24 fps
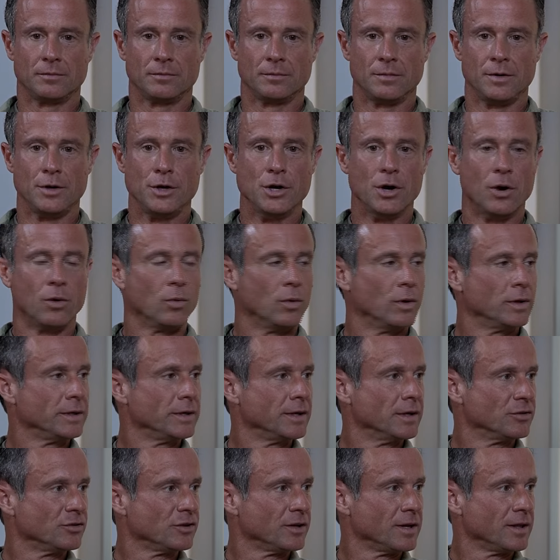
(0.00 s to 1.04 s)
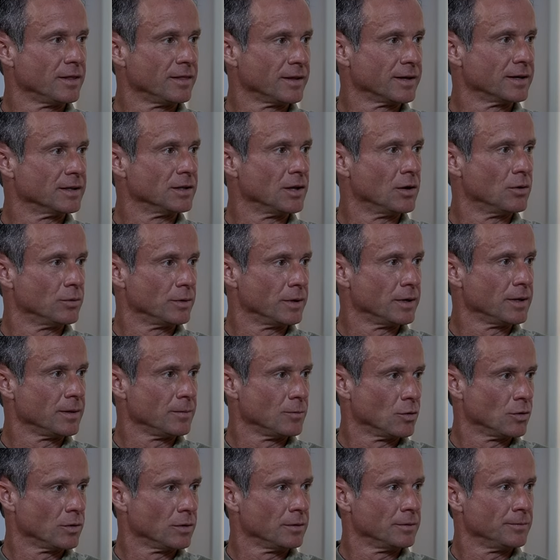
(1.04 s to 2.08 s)
no one does anything alone
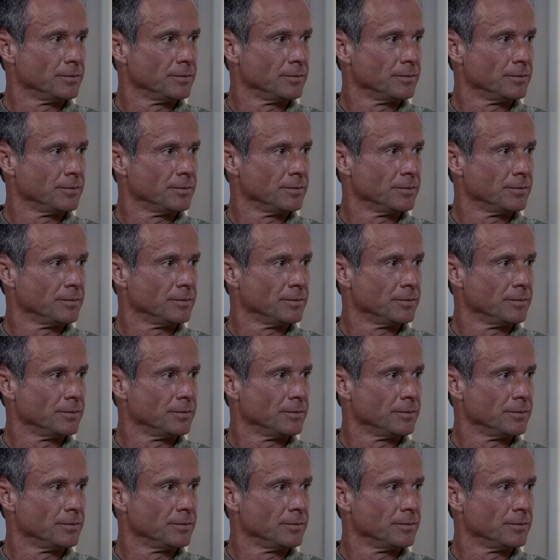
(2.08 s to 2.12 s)
anymore.